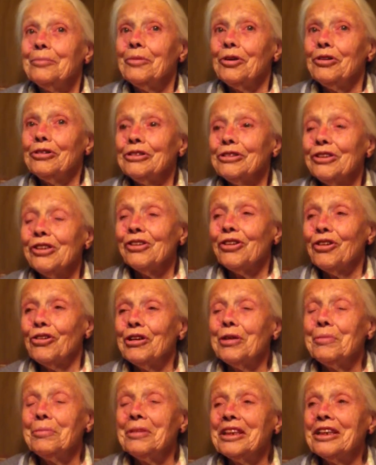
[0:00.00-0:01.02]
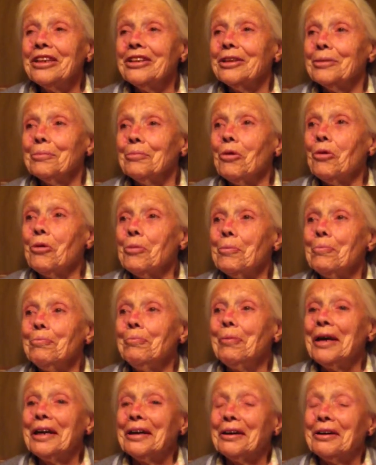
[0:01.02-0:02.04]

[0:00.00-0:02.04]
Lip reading: The more cream in it, the more butter.